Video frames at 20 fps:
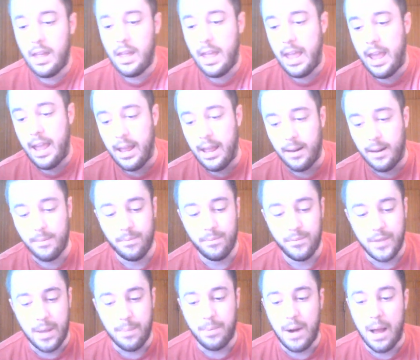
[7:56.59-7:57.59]
and
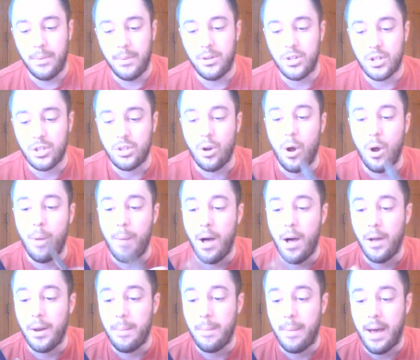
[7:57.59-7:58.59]
they probably just throw them
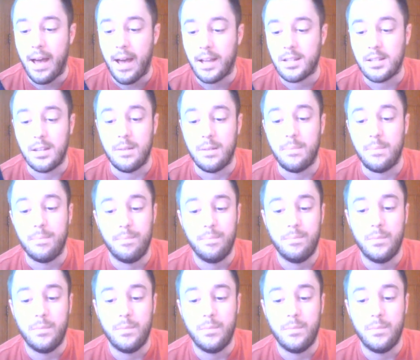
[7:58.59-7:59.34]
all in a box, and